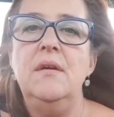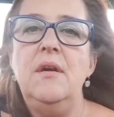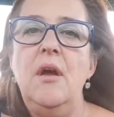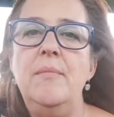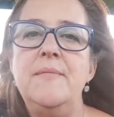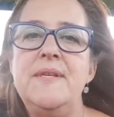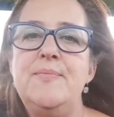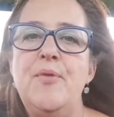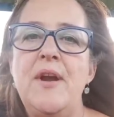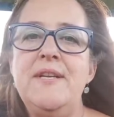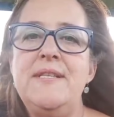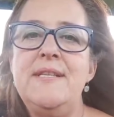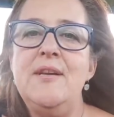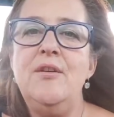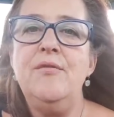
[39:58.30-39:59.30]
I'm just
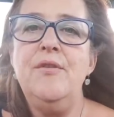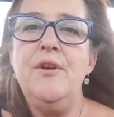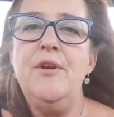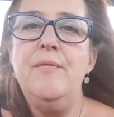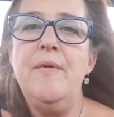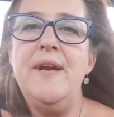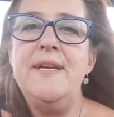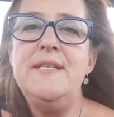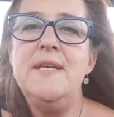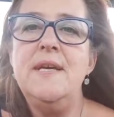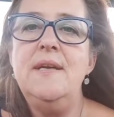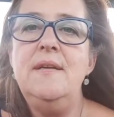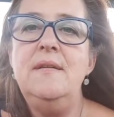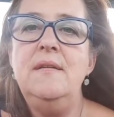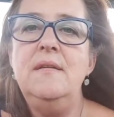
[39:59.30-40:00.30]
practicing on you,
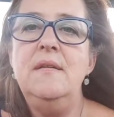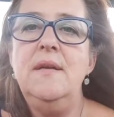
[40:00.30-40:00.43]
Rita.